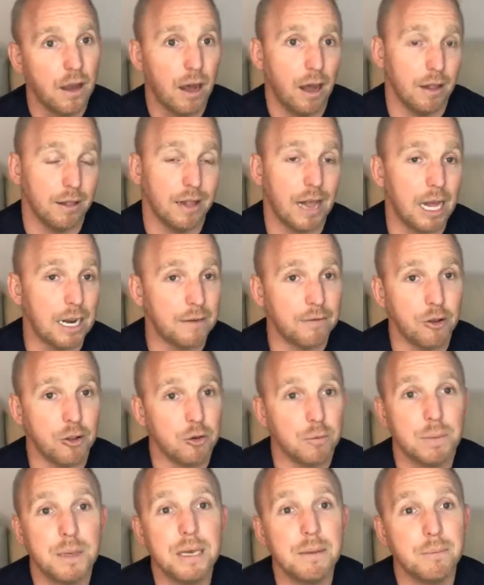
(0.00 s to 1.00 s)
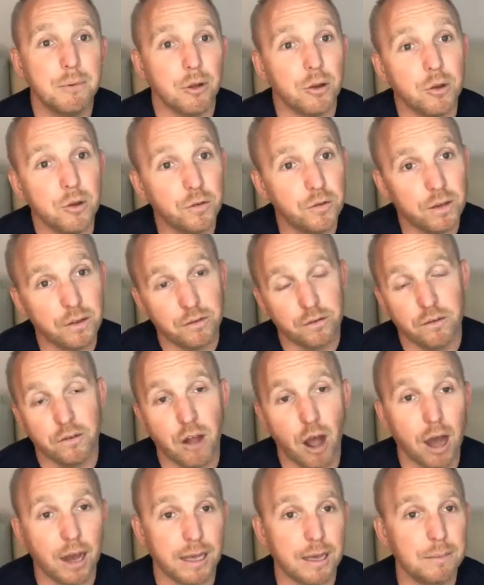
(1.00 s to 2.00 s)
a lot of other people are using
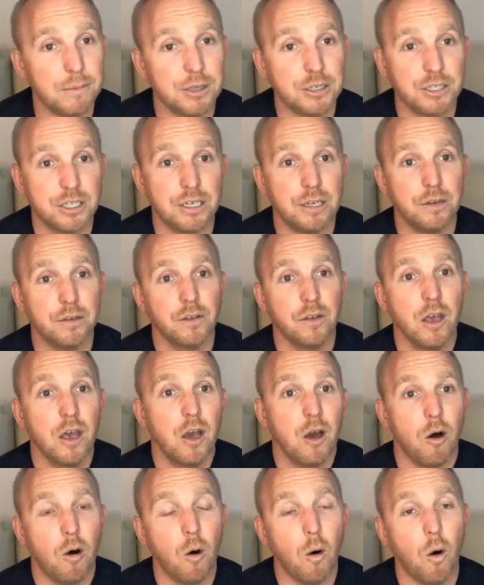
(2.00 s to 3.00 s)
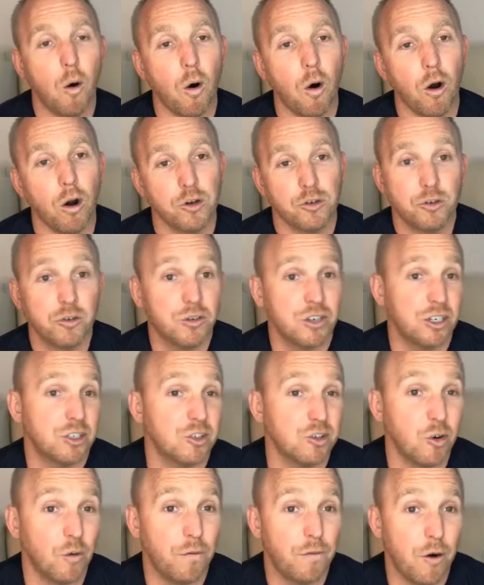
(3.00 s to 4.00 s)
stock images or
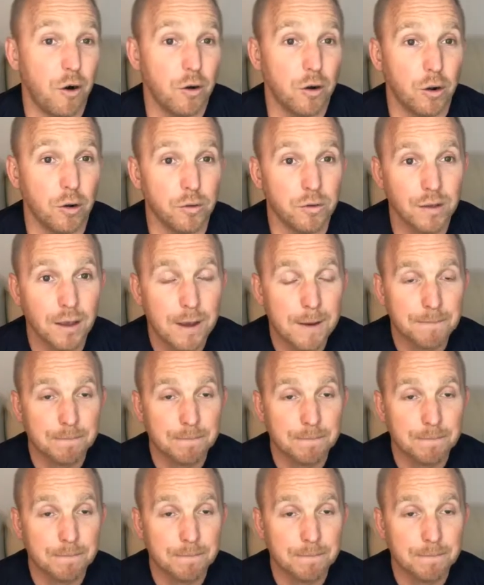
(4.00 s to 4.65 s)
traditional photos.